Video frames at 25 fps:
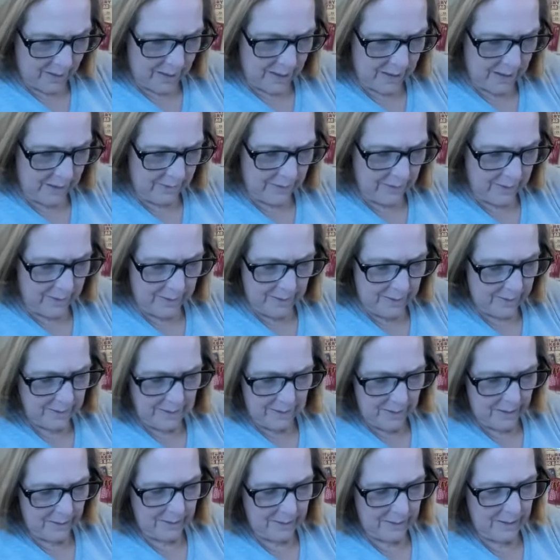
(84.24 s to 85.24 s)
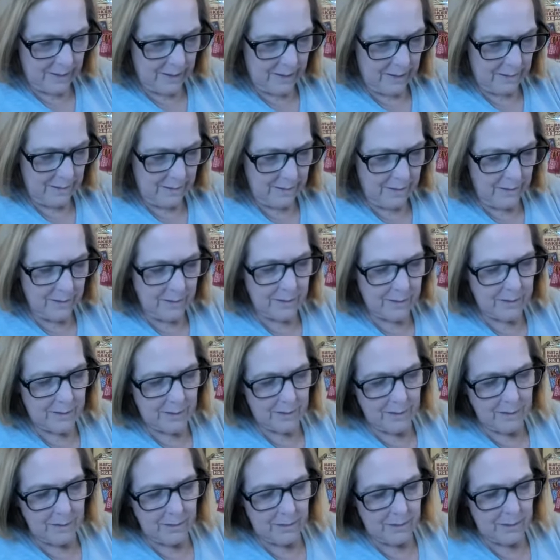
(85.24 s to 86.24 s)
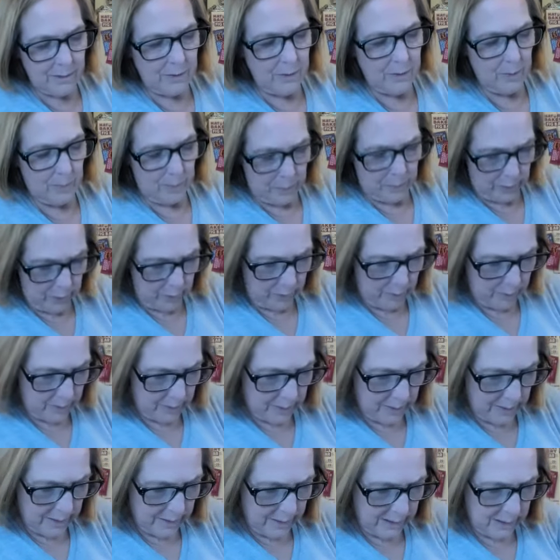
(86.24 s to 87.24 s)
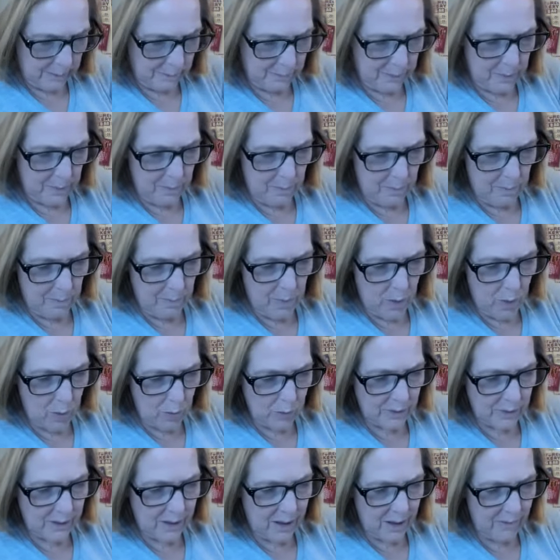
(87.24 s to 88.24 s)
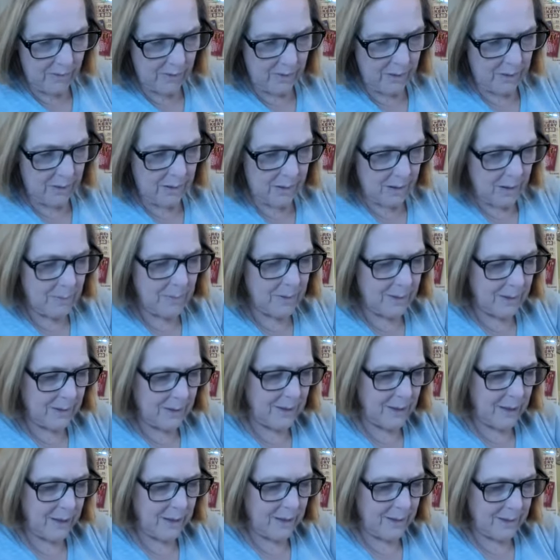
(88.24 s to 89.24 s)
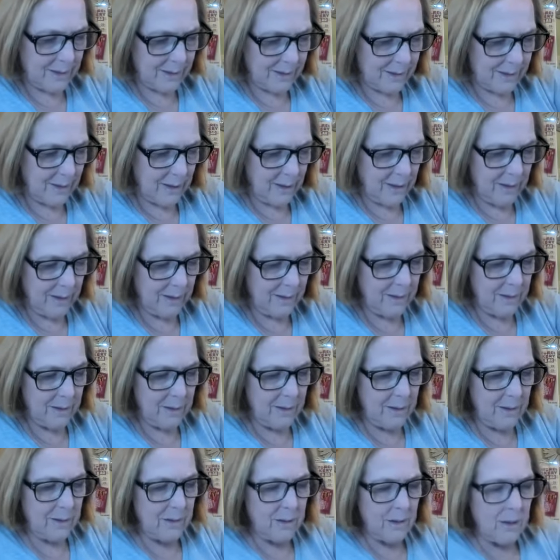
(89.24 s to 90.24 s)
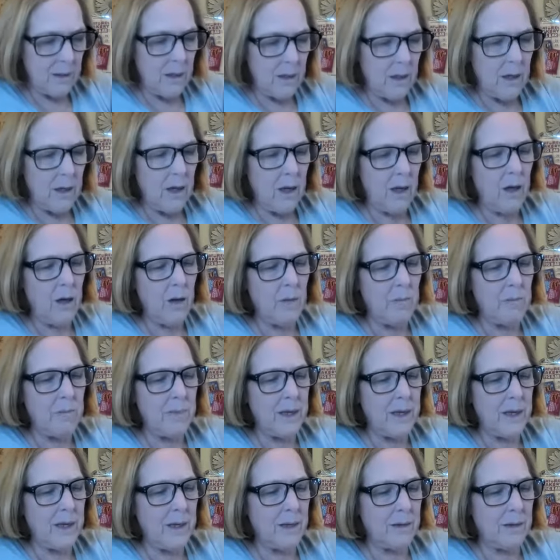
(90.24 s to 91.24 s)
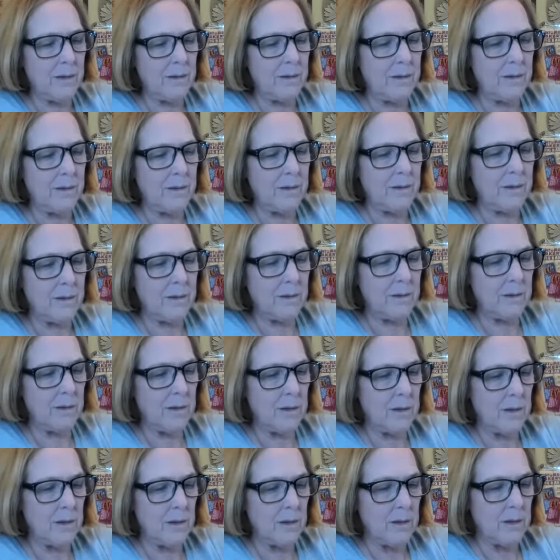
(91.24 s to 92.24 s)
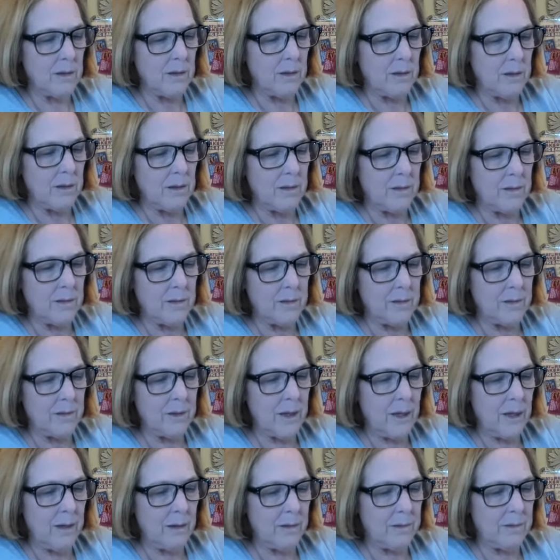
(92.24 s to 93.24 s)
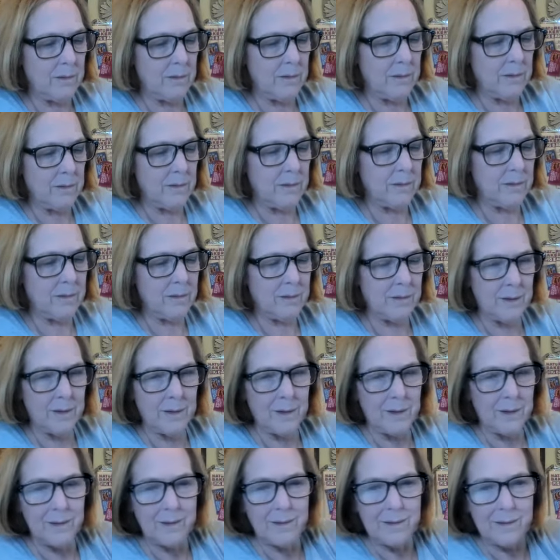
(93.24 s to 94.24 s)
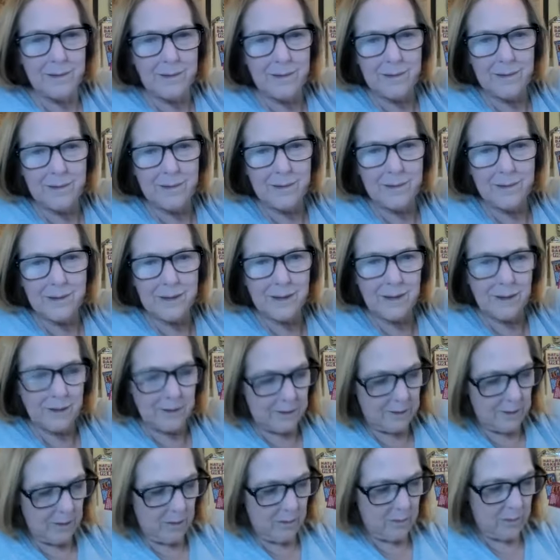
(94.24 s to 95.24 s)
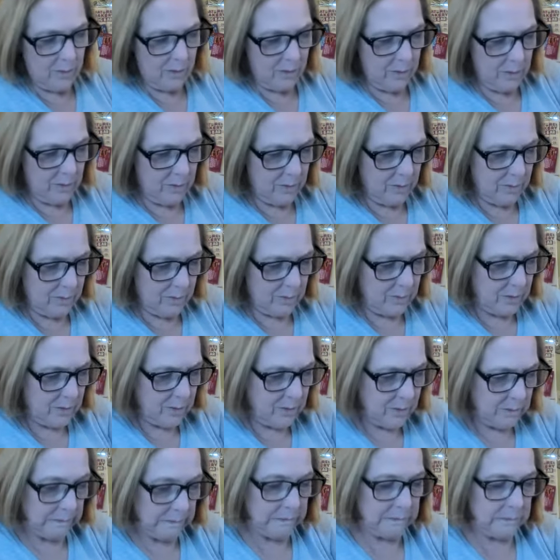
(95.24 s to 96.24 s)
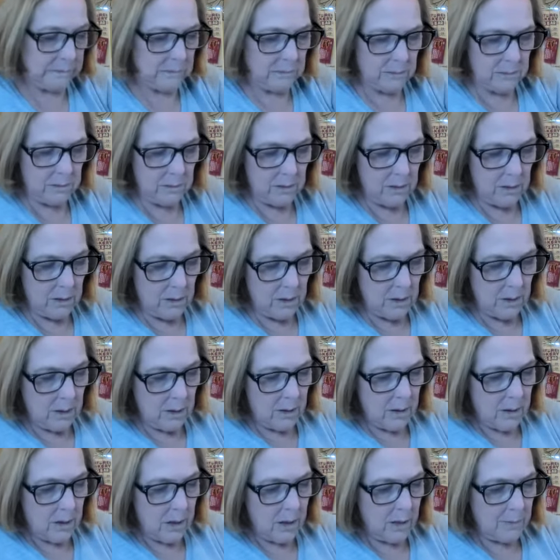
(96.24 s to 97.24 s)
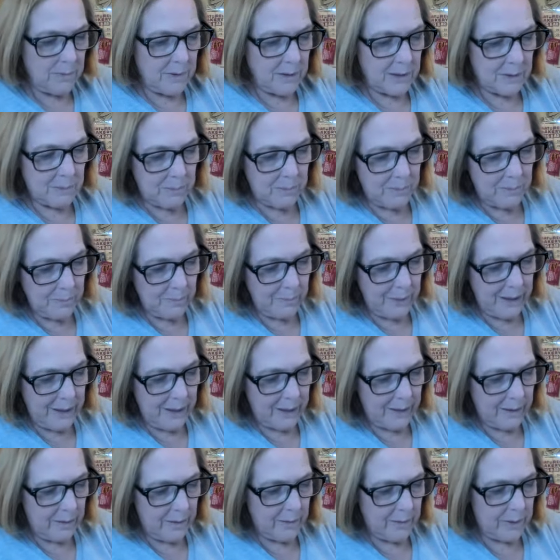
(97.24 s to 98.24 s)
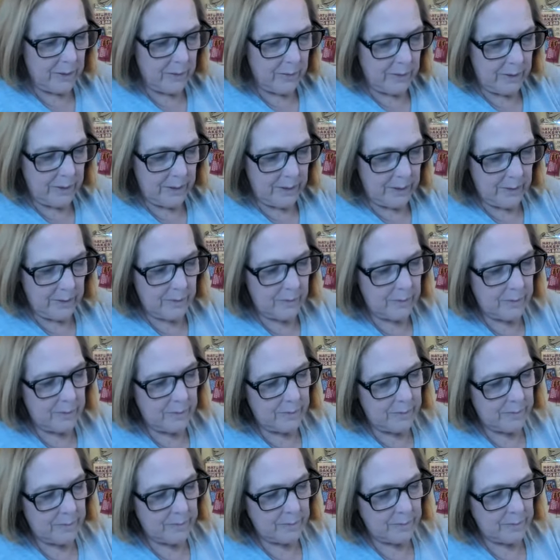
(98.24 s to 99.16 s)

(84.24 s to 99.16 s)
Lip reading: Anything that's not signed is super duper nice. But most of it, I'm gonna say, is signed. Oh man. Yeah. This croissant alone. I'm just peeking through here.